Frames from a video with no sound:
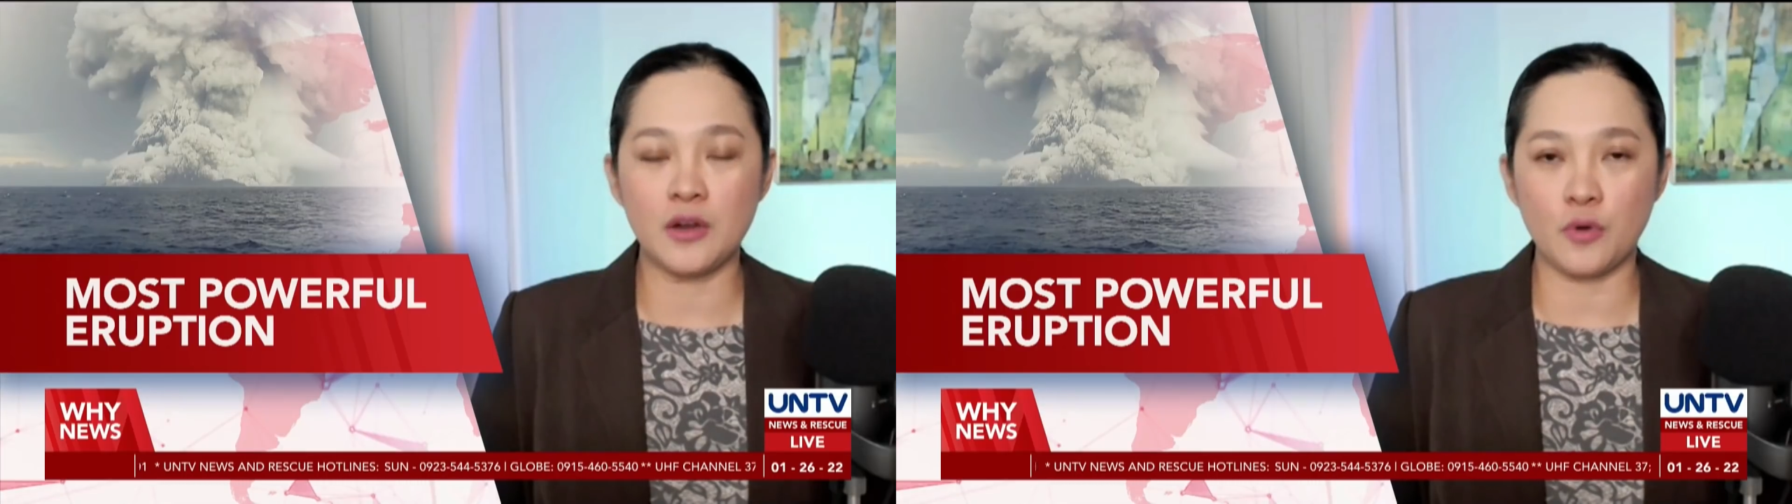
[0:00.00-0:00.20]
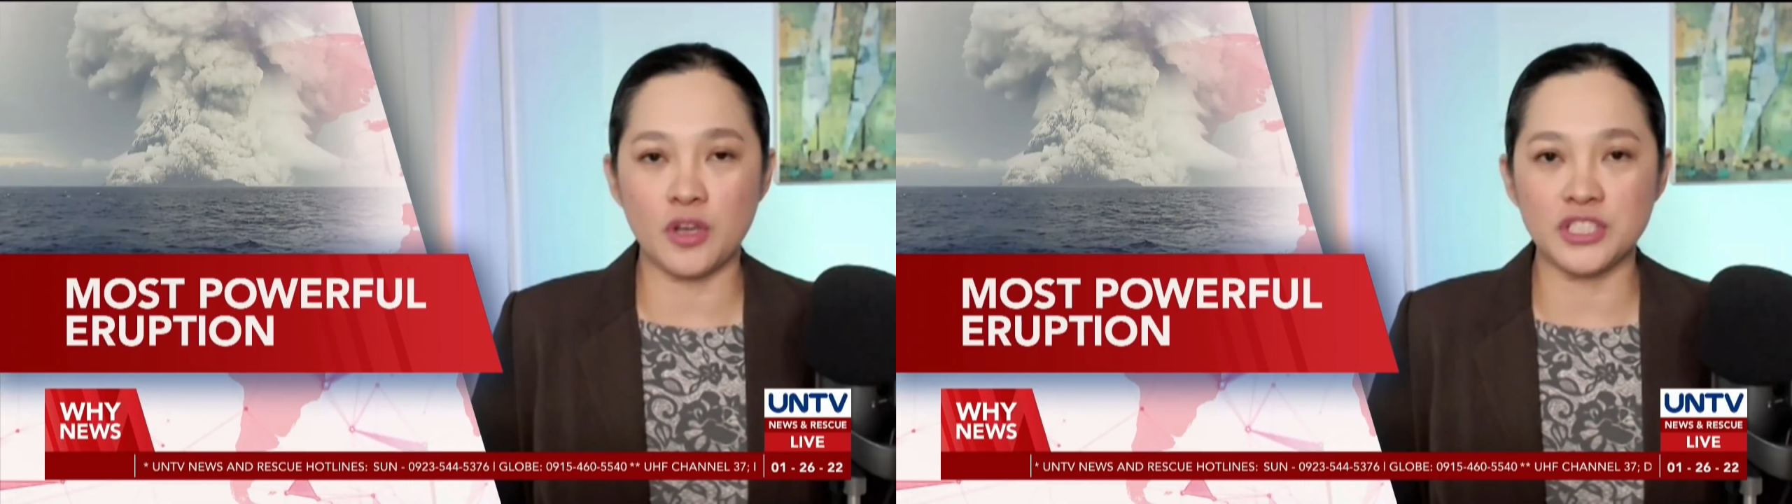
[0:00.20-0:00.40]

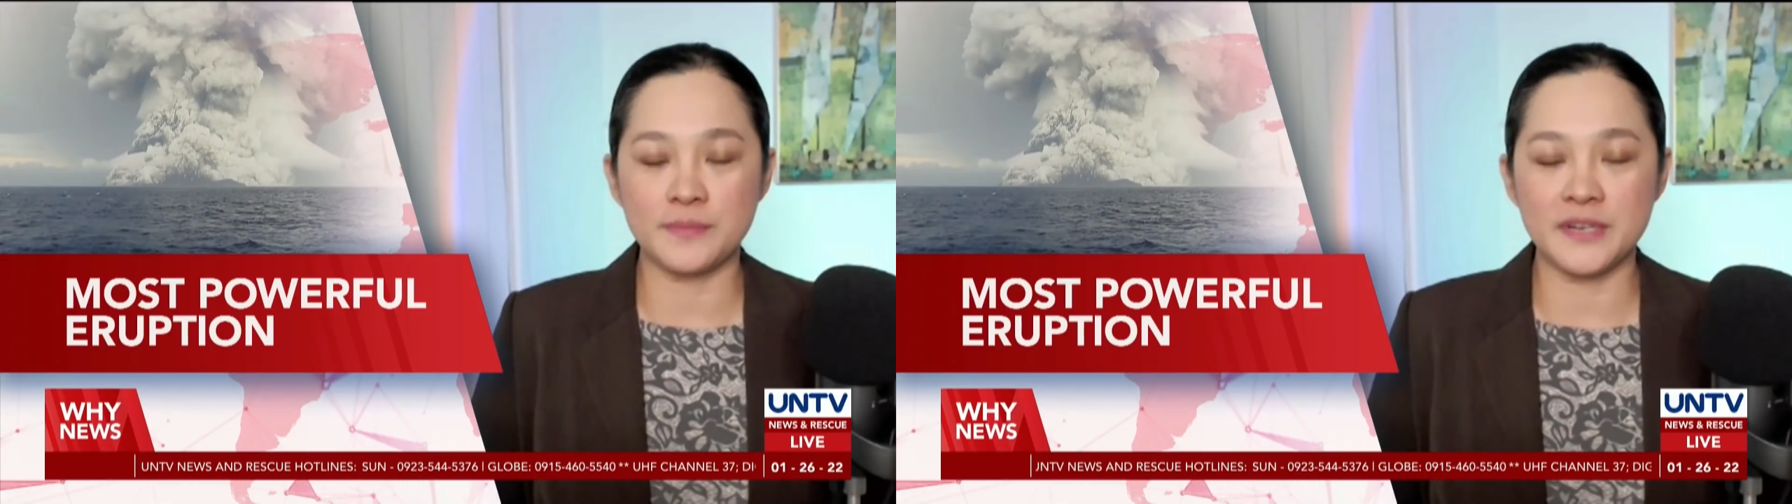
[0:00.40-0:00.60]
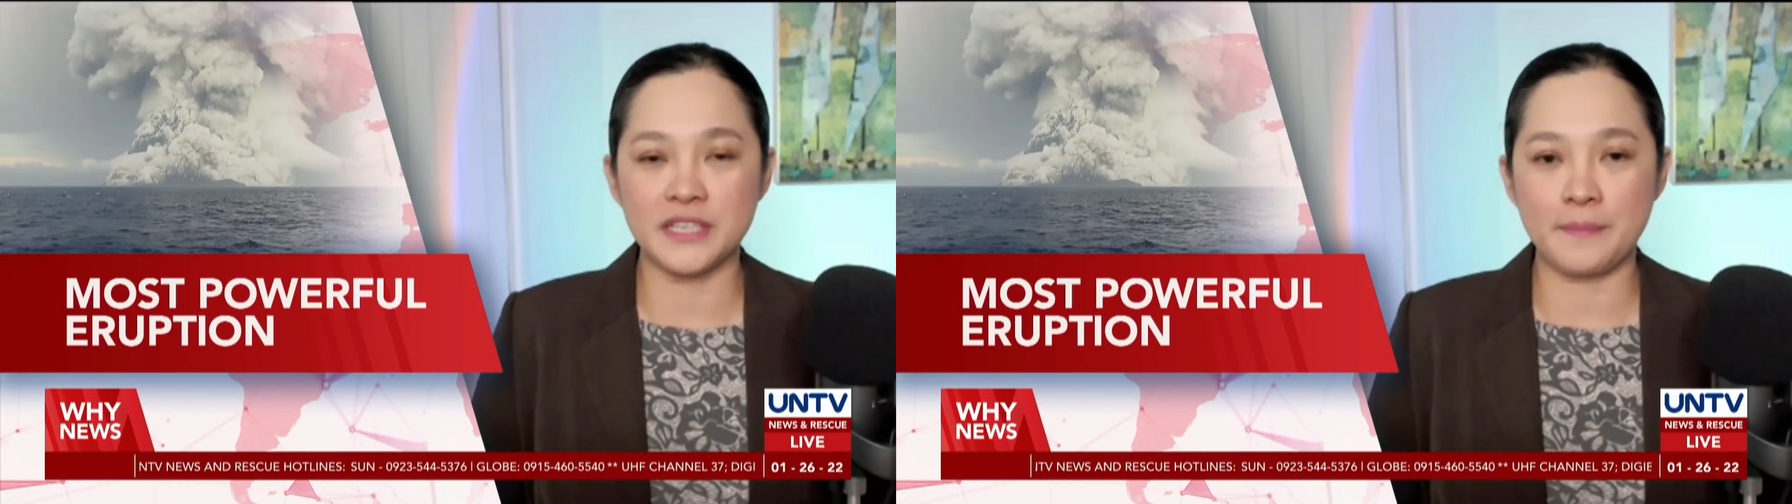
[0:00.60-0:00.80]

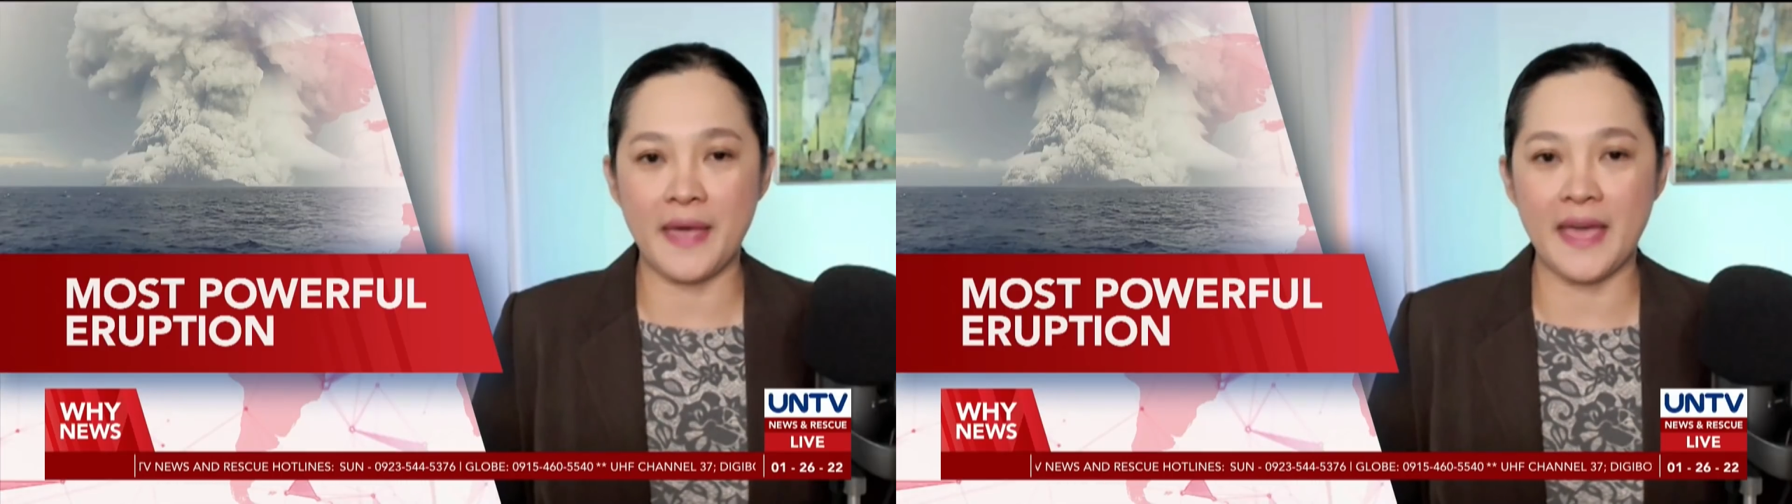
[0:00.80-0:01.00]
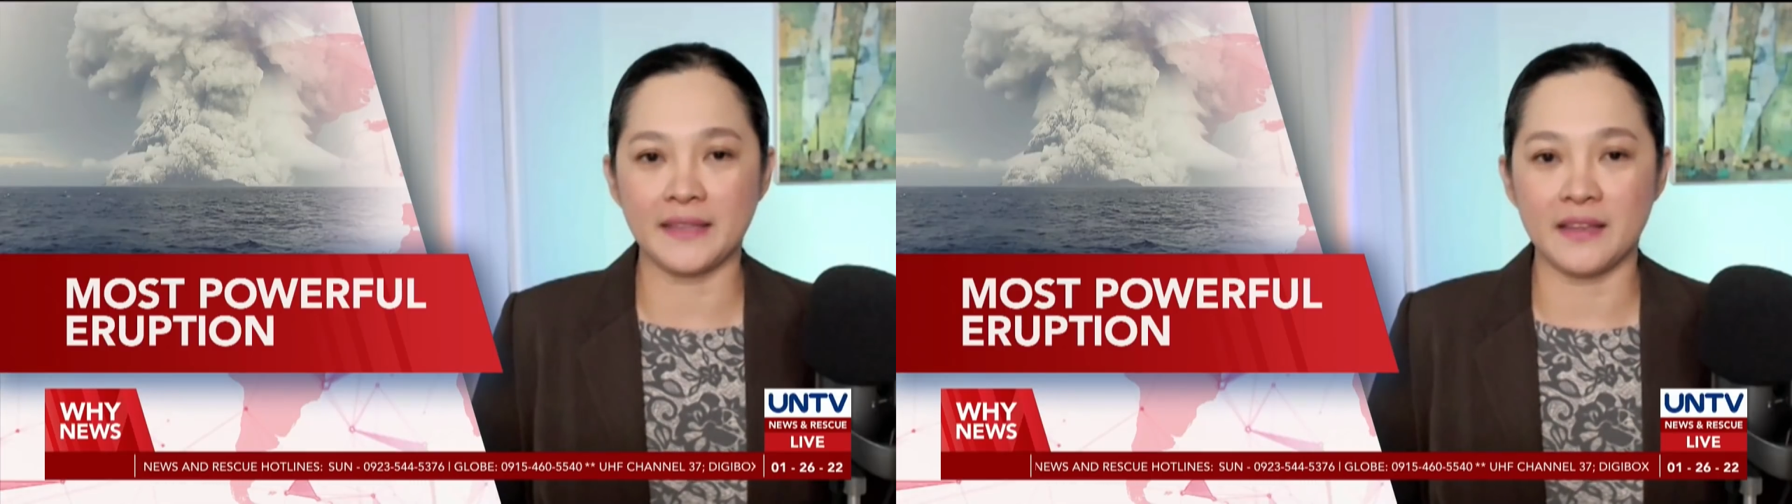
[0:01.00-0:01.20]
Hiroshima,
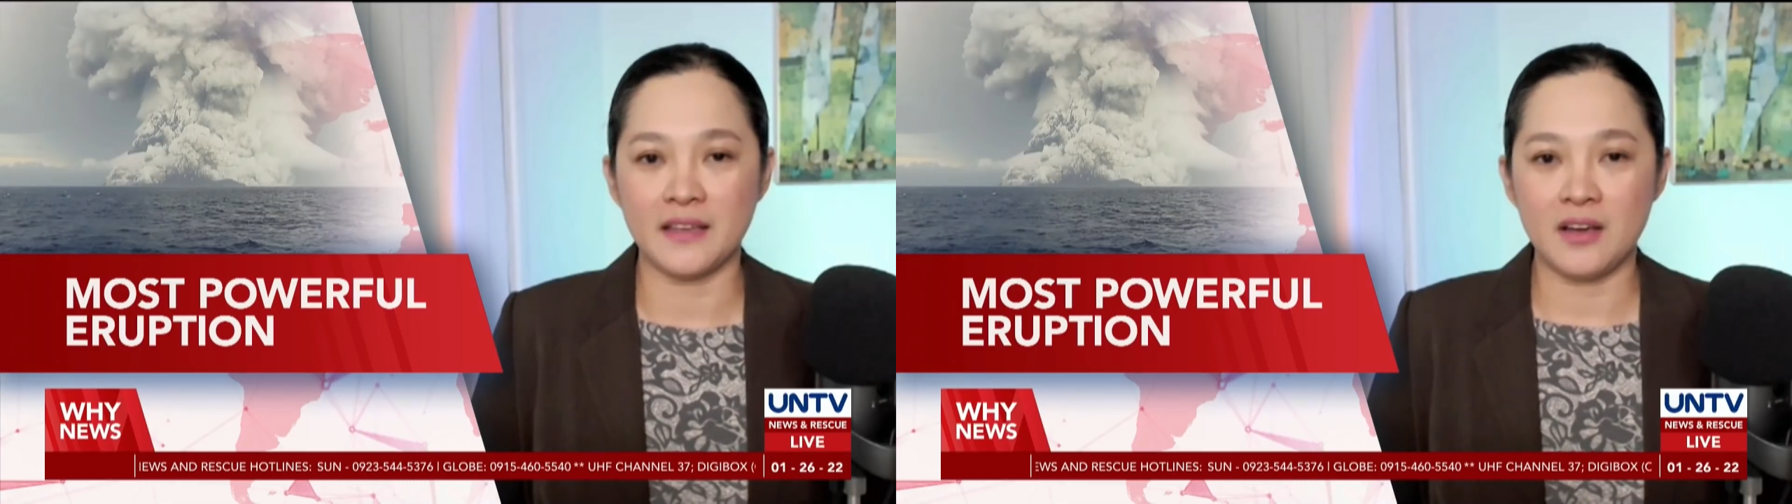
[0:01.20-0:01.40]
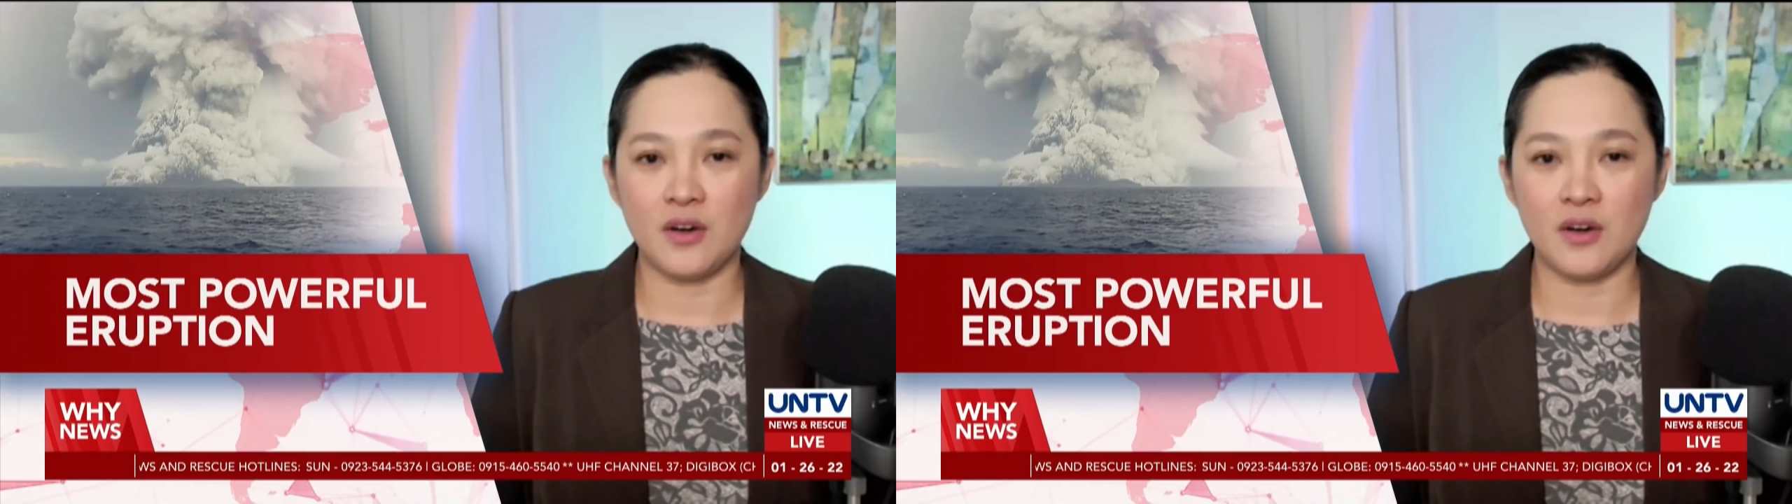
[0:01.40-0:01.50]
Japan.